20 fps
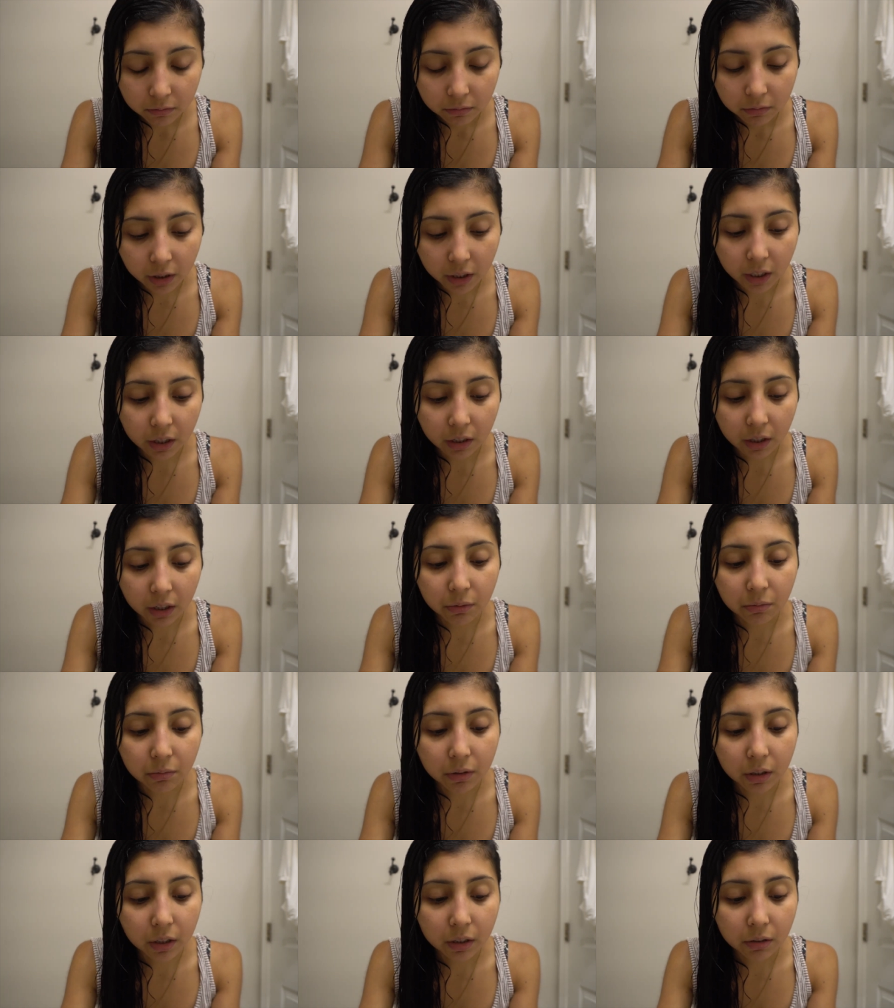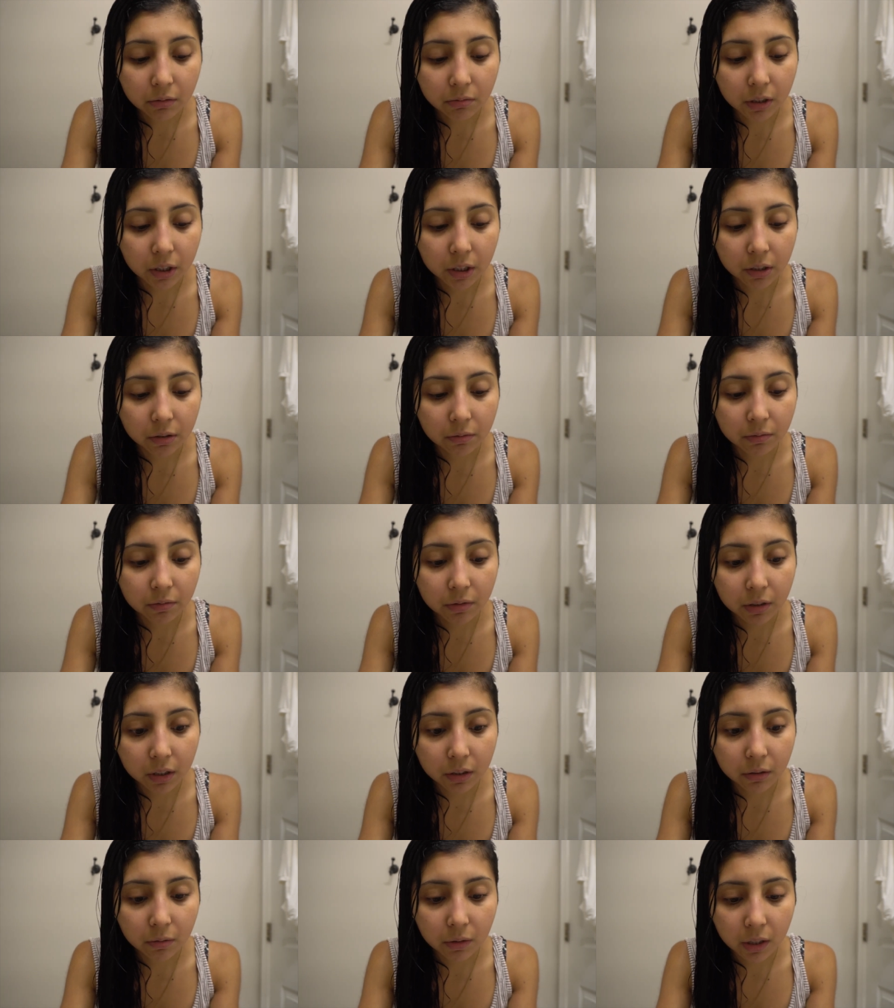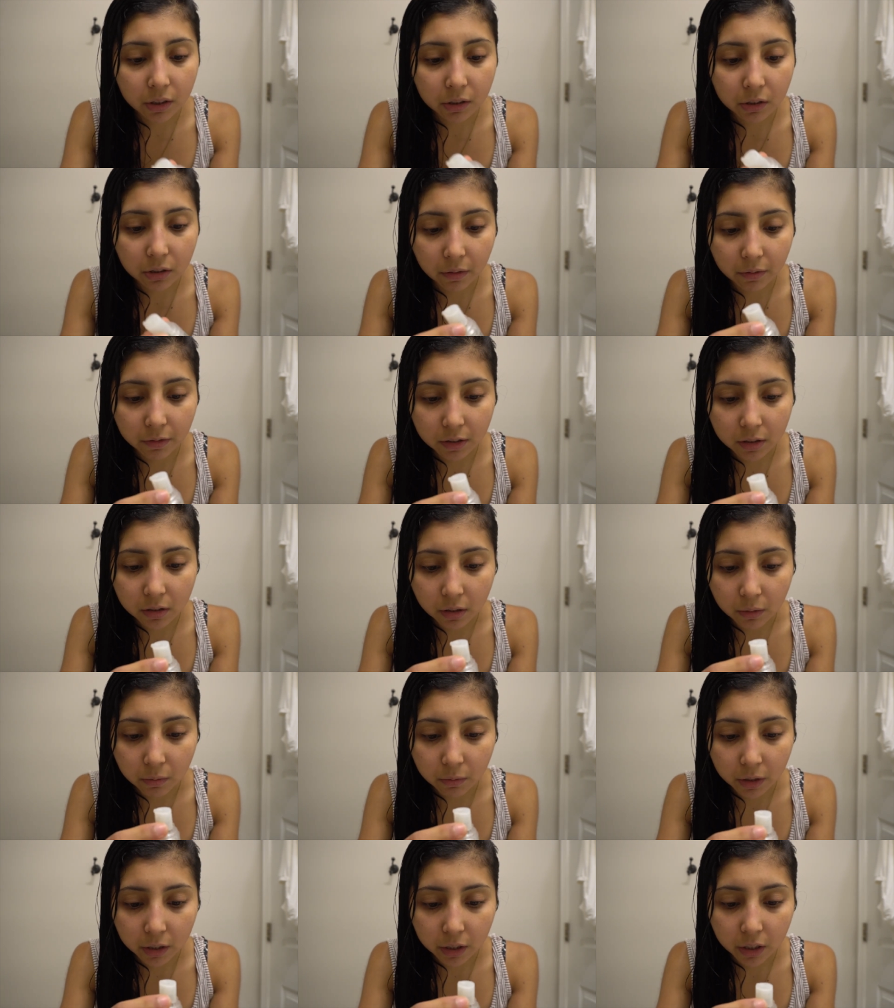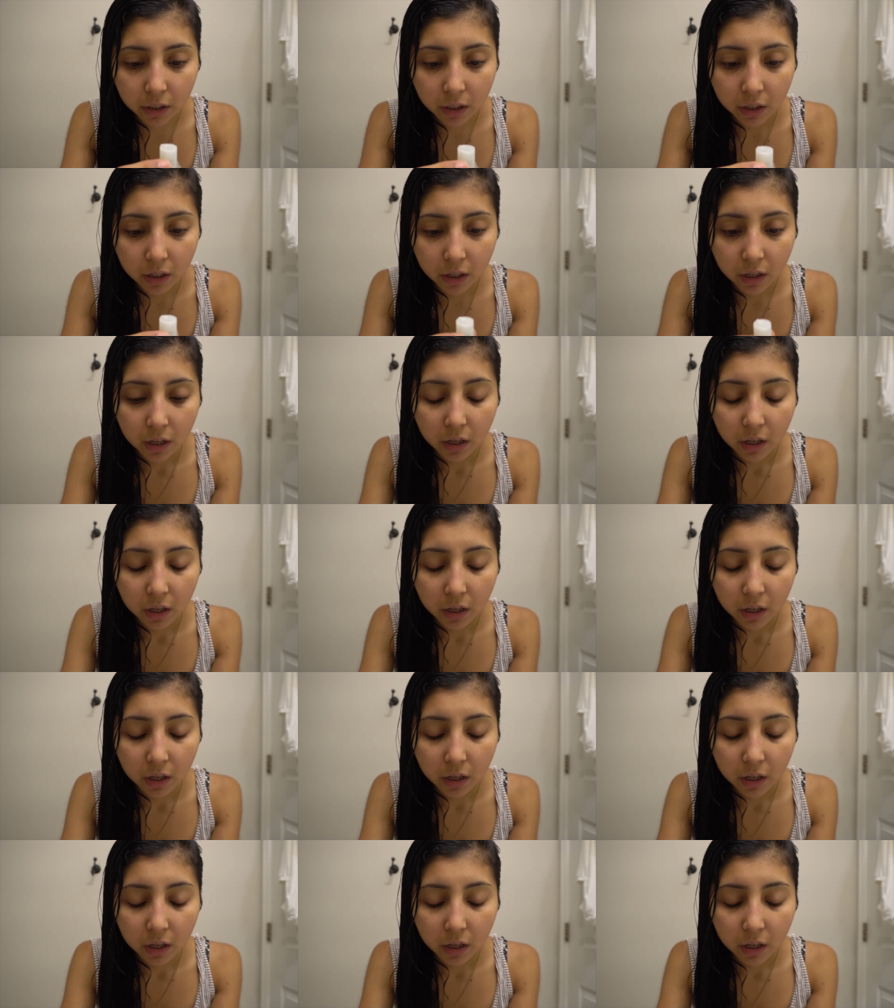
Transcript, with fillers: Like I really, really, really want to travel somewhere.